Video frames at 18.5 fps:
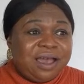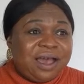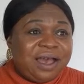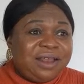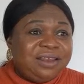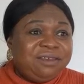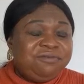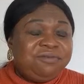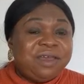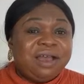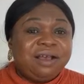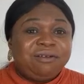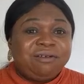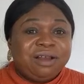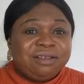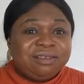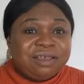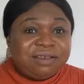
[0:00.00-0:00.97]
And if you are
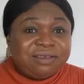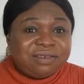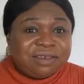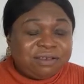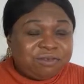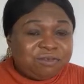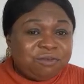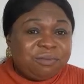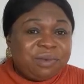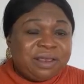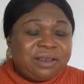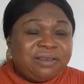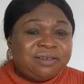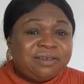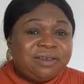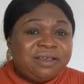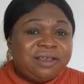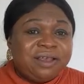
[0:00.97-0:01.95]
granted
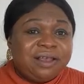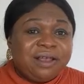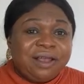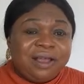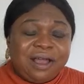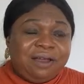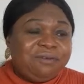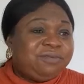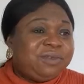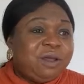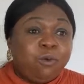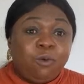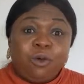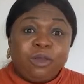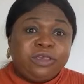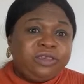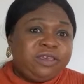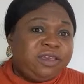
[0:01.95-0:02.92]
settlement, after
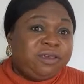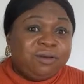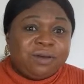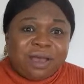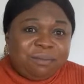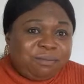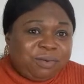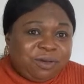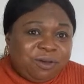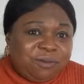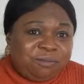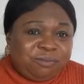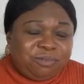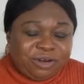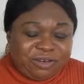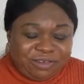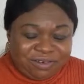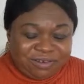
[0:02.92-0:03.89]
1 year, you can become
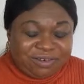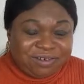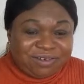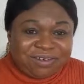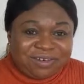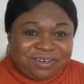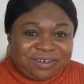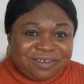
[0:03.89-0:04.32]
British.